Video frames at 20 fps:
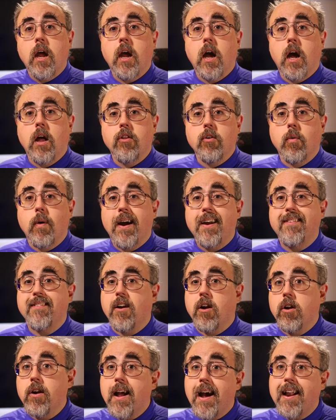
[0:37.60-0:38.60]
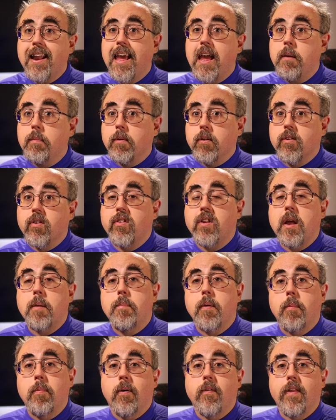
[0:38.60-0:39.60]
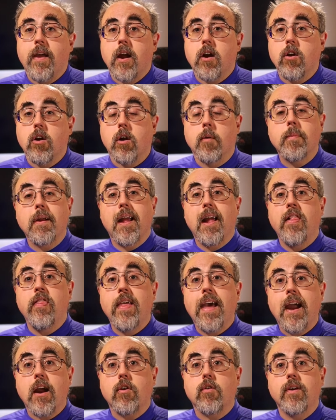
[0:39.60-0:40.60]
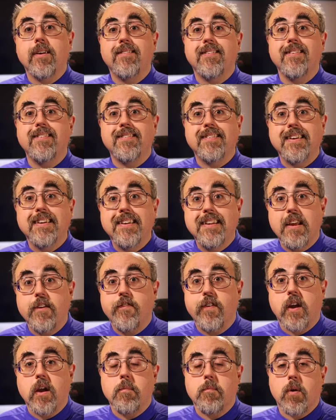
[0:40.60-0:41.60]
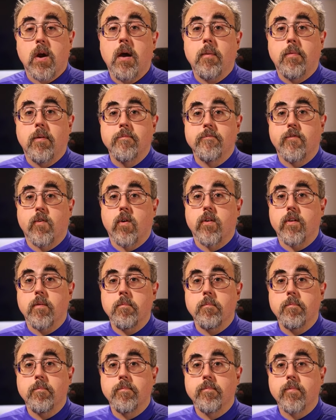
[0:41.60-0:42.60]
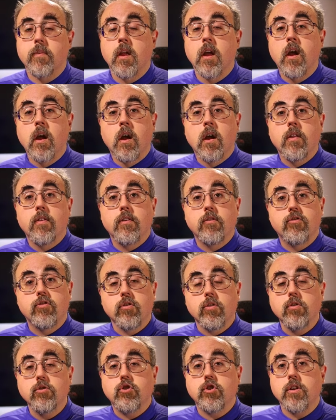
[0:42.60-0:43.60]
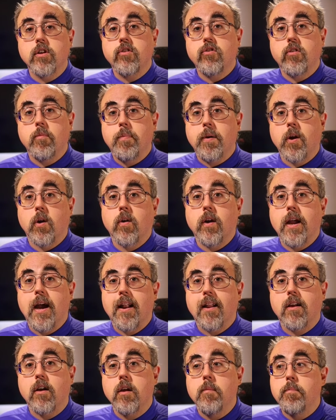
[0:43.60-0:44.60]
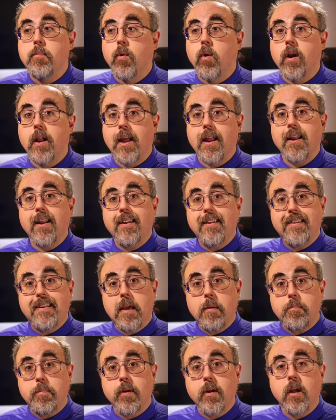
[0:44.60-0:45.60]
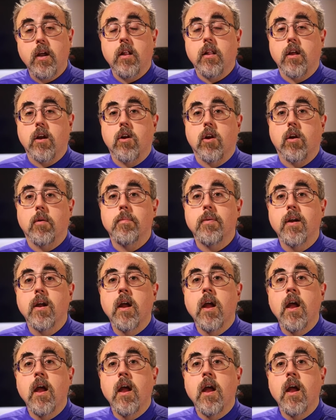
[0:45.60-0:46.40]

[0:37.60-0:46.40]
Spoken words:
otherwise are not able to step up on that curb, and that creates a significant problem for them. The solution is to periodically put in a dip in the curb,